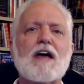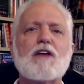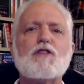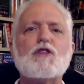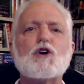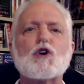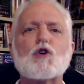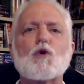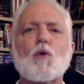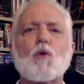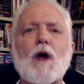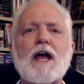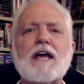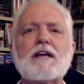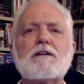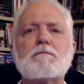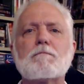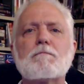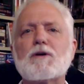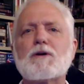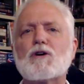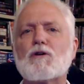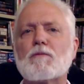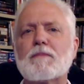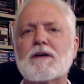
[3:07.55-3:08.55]
the Great
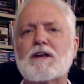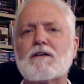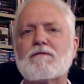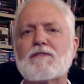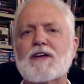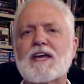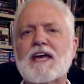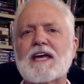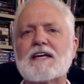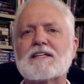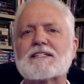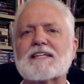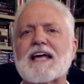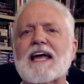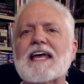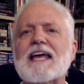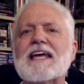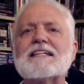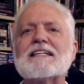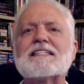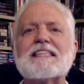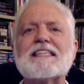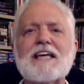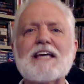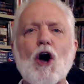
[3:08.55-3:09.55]
Pyramid of Giza
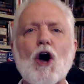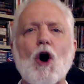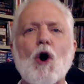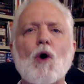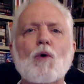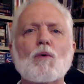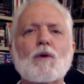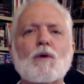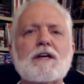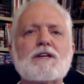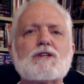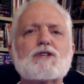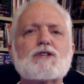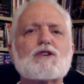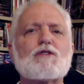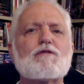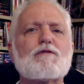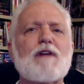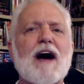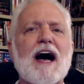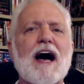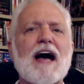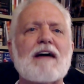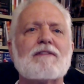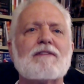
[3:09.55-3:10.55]
is the only
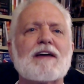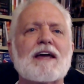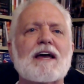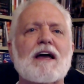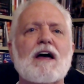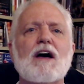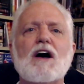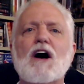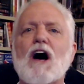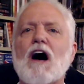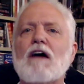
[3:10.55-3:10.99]
surviving